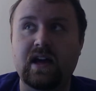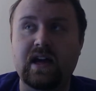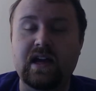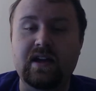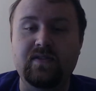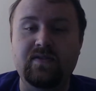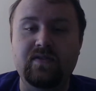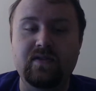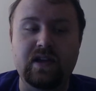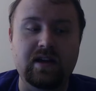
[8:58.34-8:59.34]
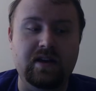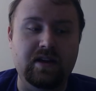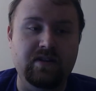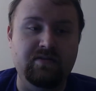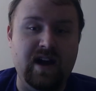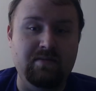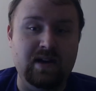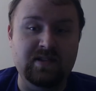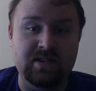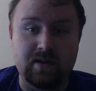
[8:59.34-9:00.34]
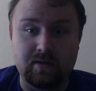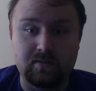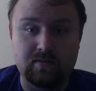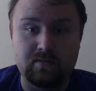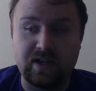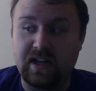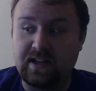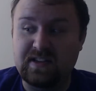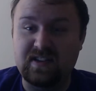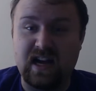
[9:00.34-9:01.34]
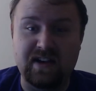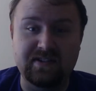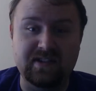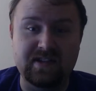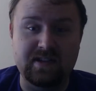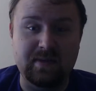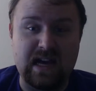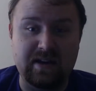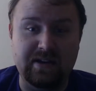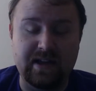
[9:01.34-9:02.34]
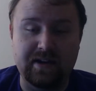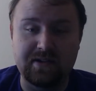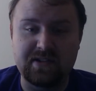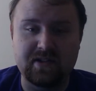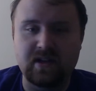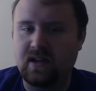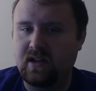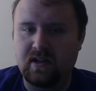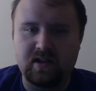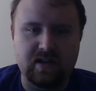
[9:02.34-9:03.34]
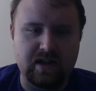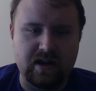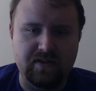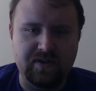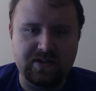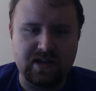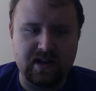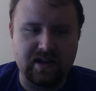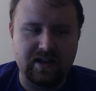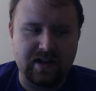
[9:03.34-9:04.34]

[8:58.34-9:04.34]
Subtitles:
if it can divide by 0, because obviously some calculators, if you start, your